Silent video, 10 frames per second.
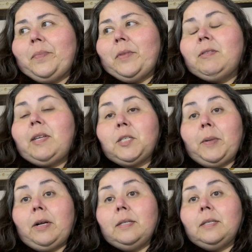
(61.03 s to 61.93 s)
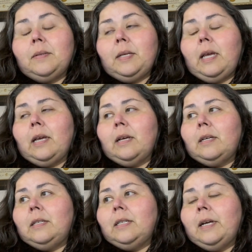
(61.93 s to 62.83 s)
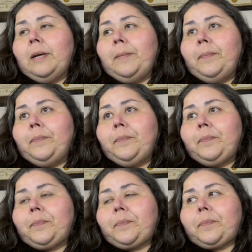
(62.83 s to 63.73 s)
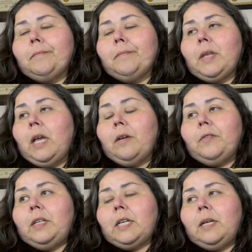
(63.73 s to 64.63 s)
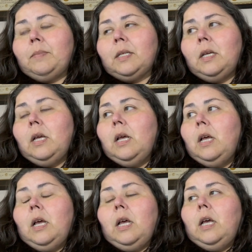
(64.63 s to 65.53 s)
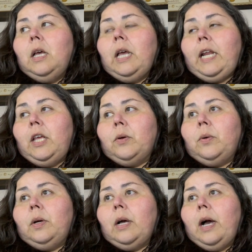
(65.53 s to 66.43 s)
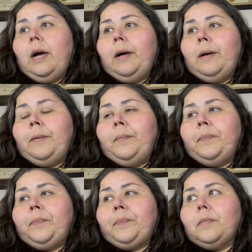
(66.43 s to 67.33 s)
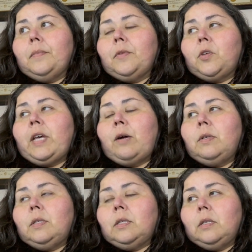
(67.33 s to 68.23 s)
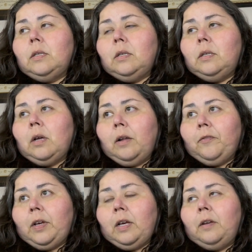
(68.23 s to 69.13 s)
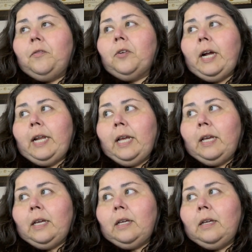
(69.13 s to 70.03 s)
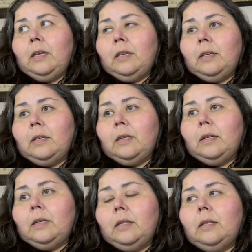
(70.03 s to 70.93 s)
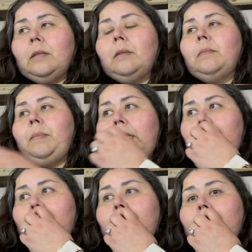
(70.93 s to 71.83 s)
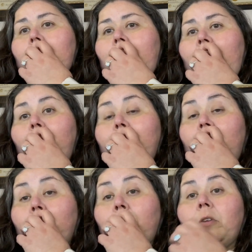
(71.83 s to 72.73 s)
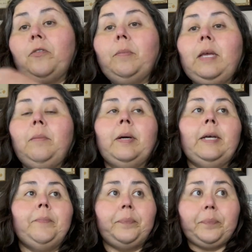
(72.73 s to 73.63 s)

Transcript: experience, and yeah, fun times. Anywho, so that was not fun. Friday means half day of work for me, but